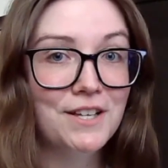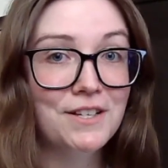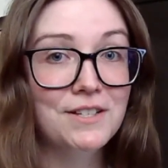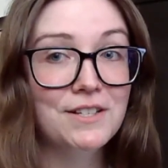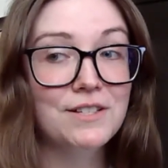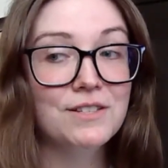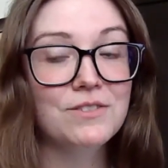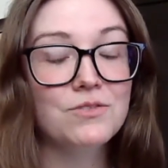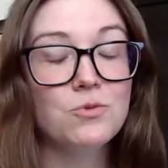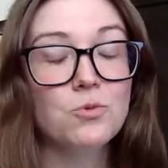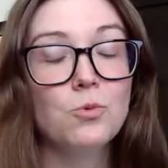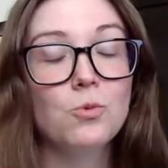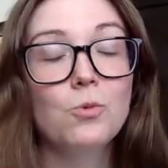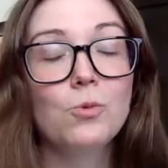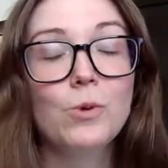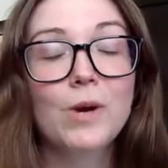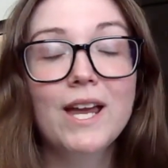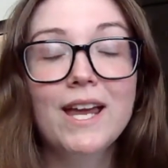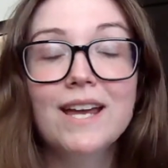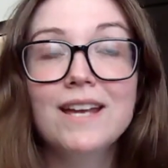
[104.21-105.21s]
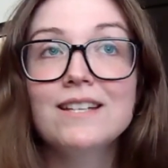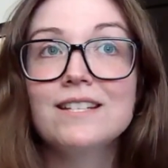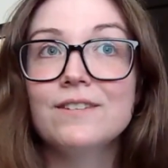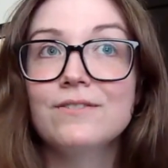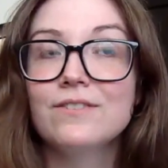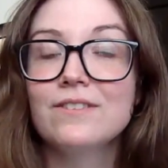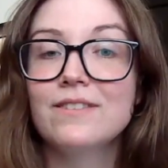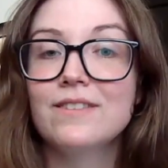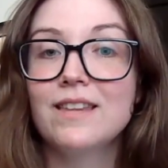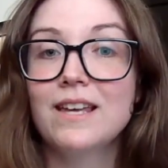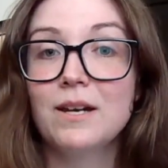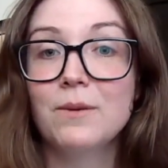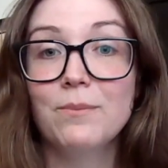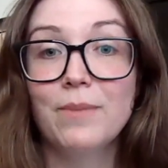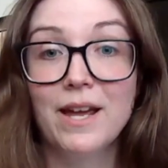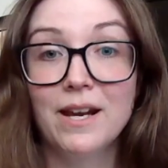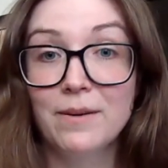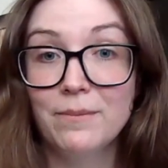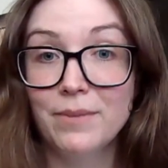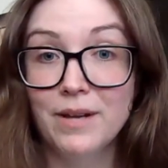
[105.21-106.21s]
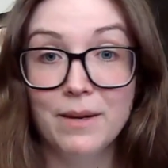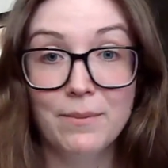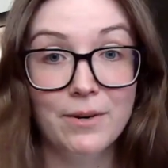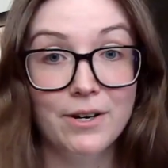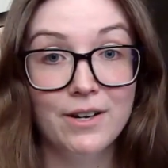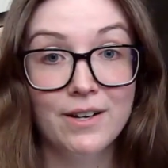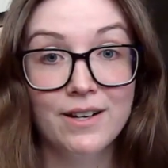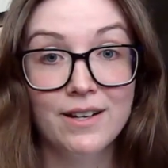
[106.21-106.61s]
is way different than pen and paper.